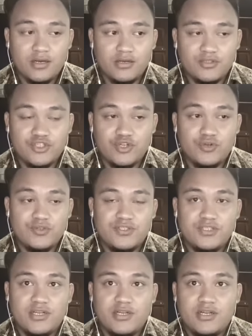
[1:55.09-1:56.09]
shows
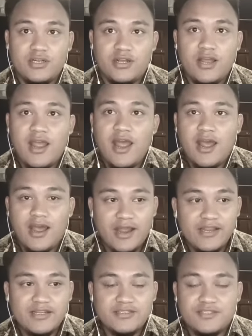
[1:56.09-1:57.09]
the
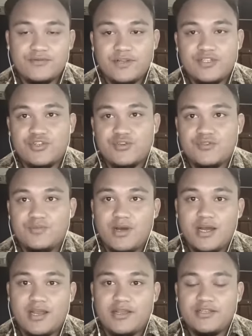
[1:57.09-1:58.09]
highest ratios
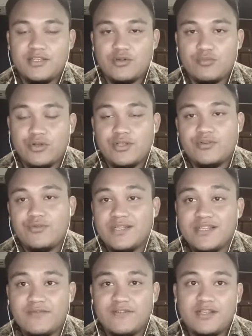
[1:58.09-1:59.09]
by
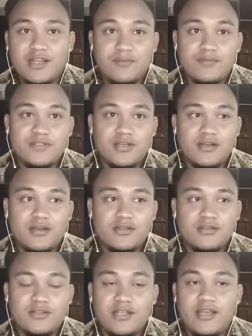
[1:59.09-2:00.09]
0.37 times
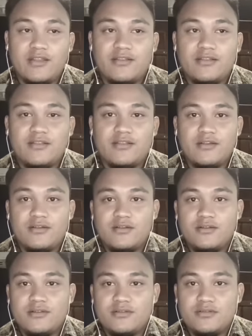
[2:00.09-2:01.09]
than
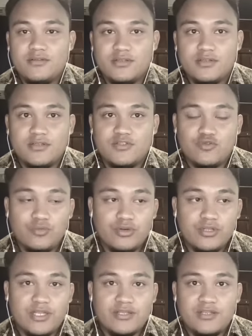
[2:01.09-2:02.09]
the
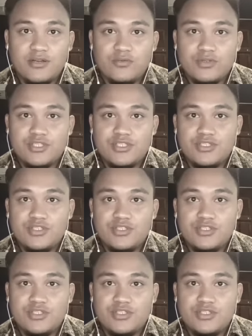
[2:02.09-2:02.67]
Subrtesa, which